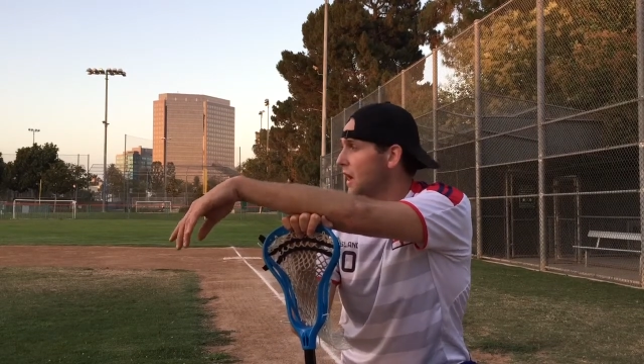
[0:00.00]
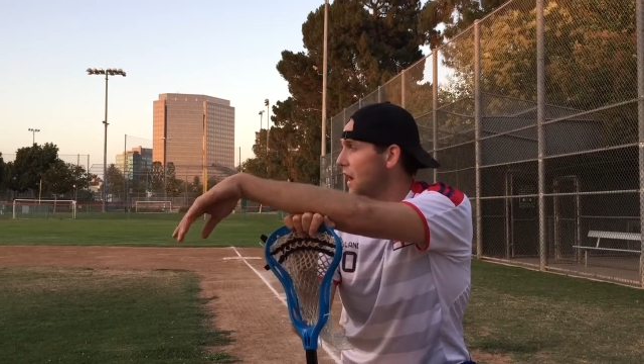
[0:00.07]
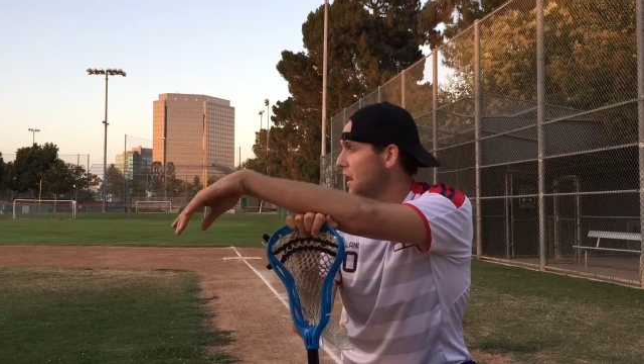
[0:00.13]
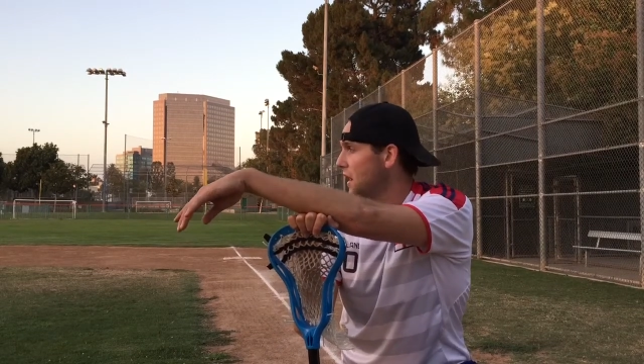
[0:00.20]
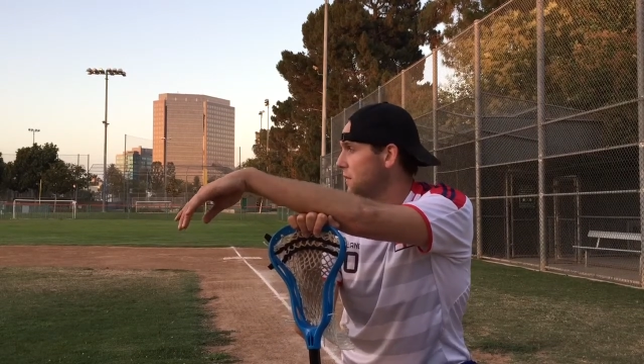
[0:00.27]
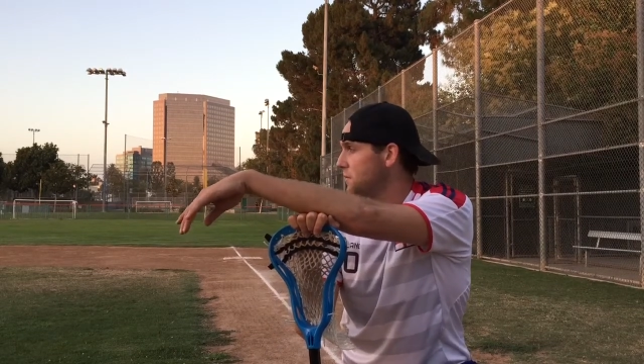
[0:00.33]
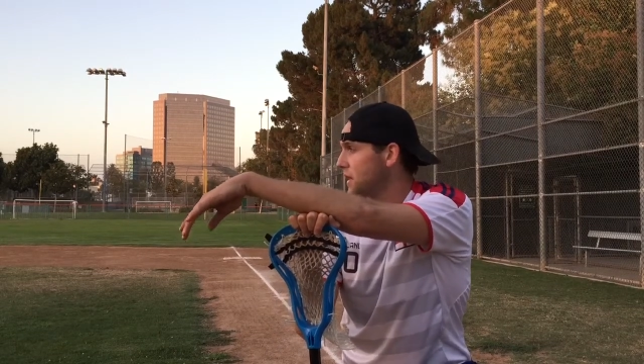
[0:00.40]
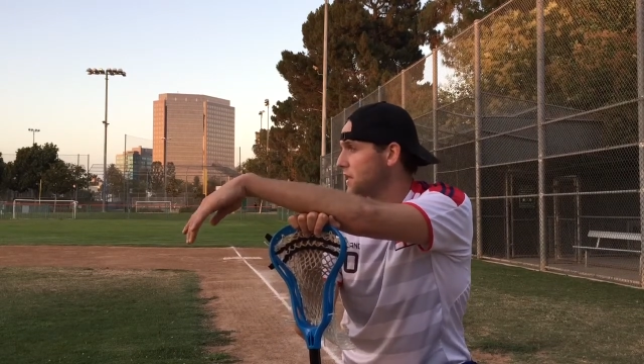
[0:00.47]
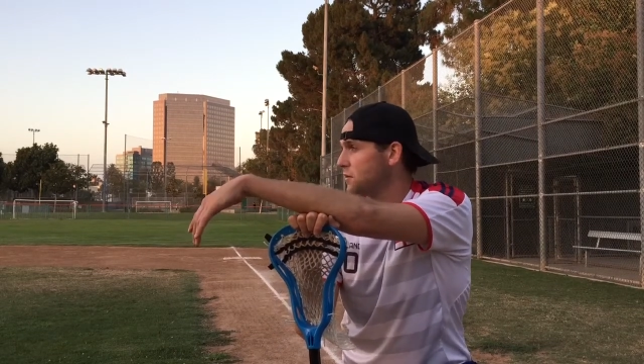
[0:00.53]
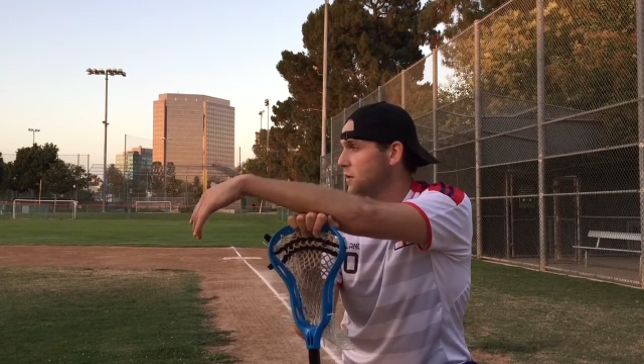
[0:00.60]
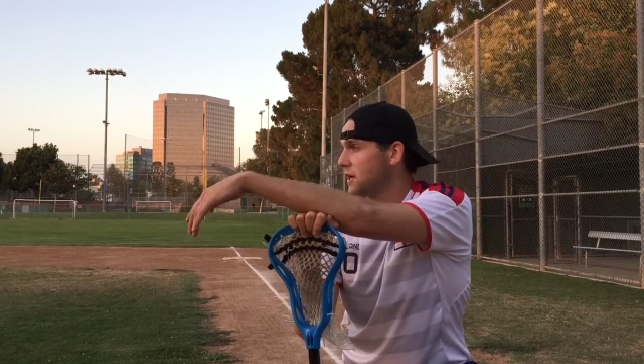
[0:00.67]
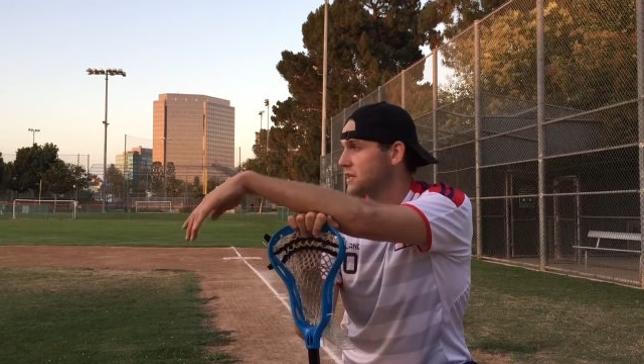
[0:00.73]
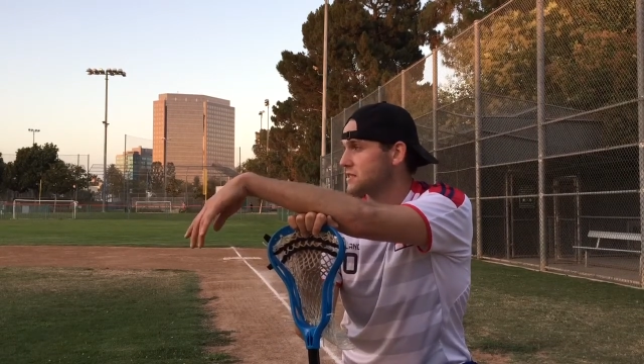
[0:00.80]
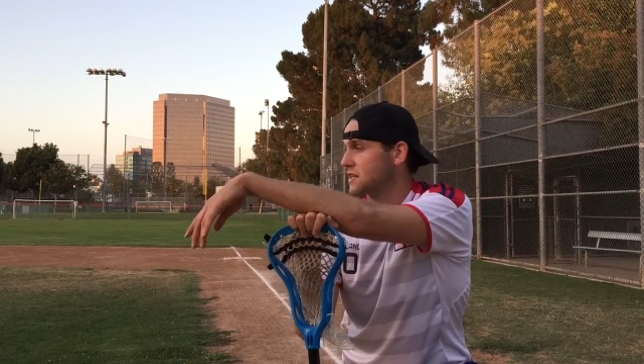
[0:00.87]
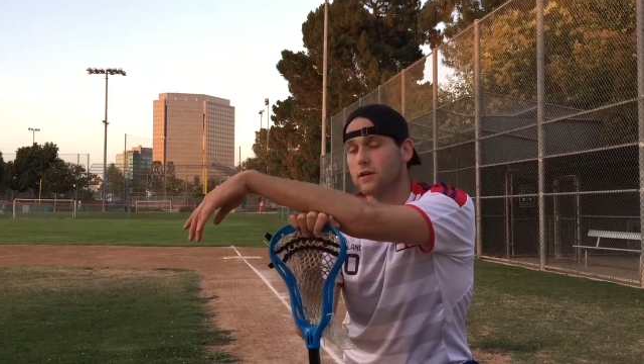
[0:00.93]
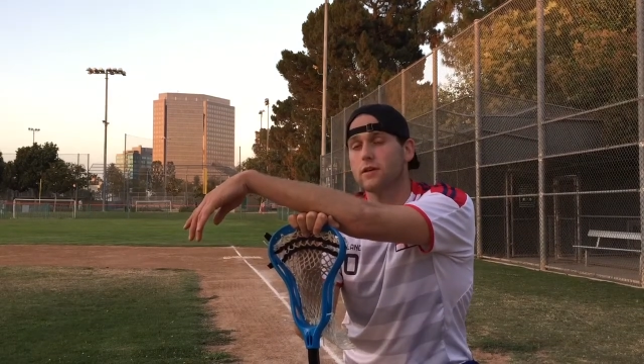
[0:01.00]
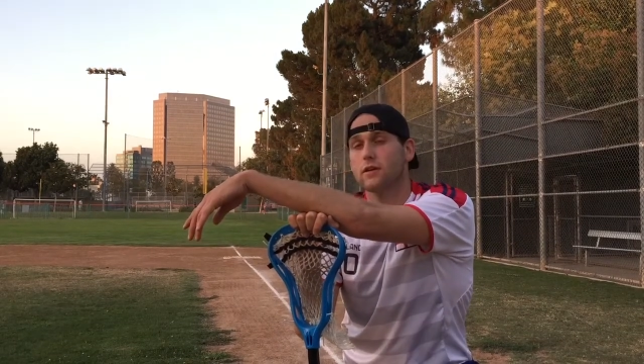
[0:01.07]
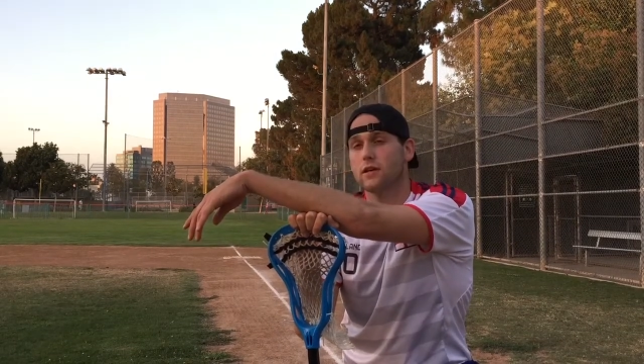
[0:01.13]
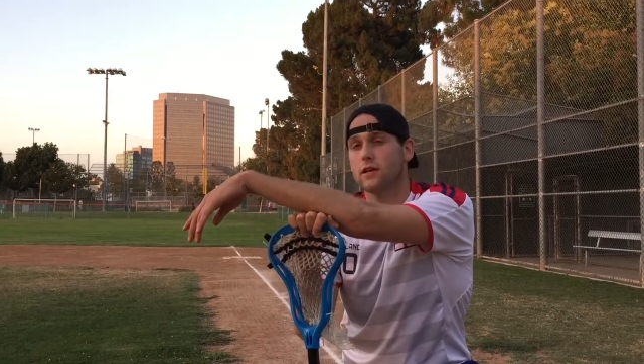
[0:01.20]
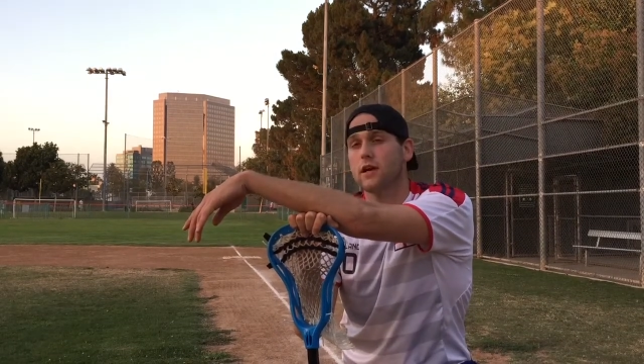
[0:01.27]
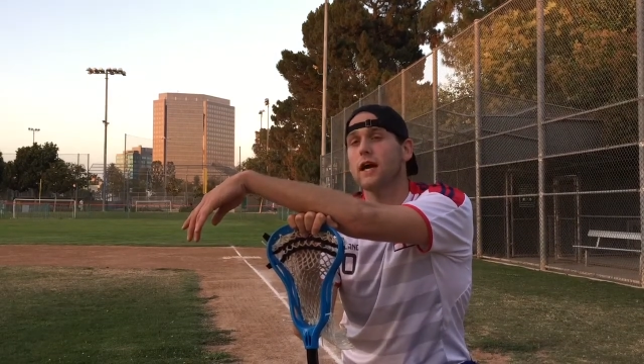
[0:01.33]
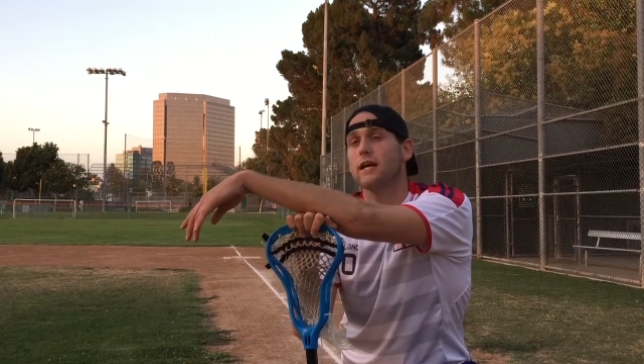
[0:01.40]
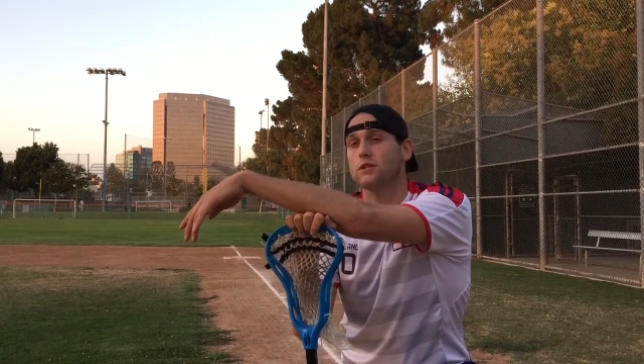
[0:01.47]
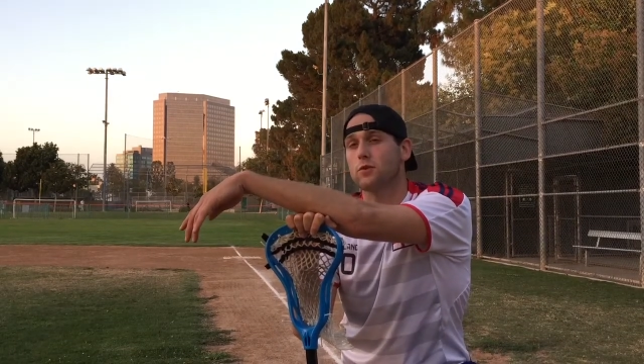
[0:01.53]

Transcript: Anyways, hey,